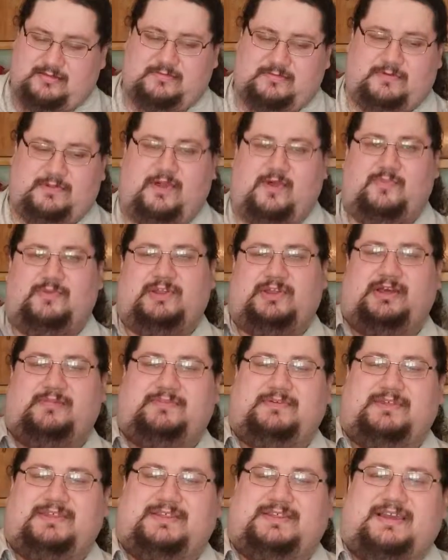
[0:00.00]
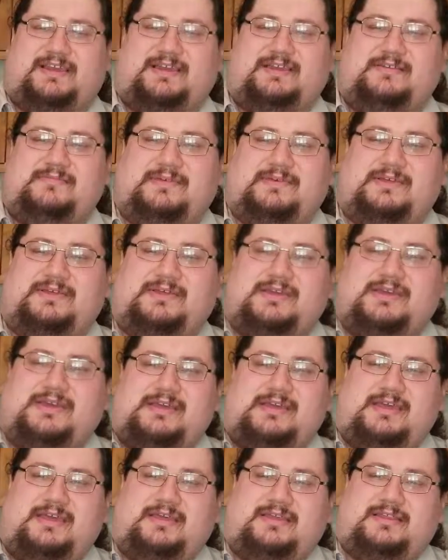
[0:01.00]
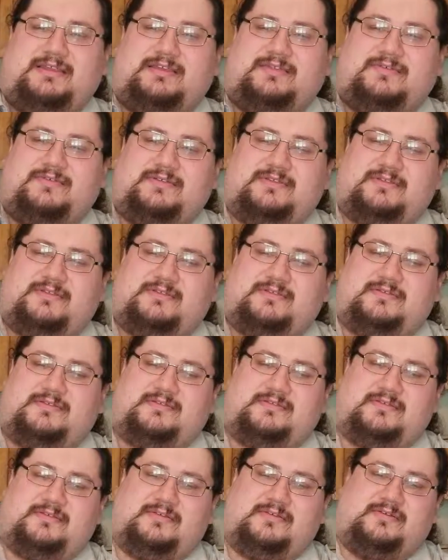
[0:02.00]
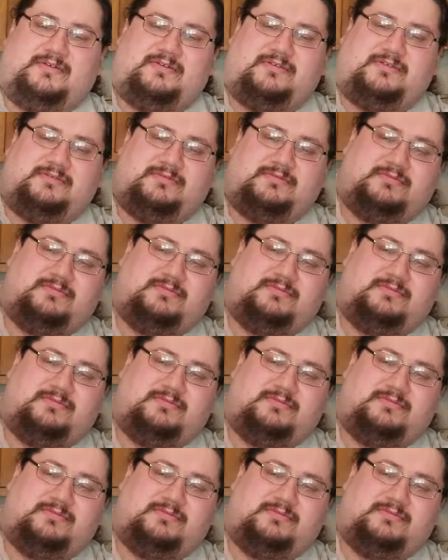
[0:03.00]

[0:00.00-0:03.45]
We'll open it up in a second, but yeah, that's what little,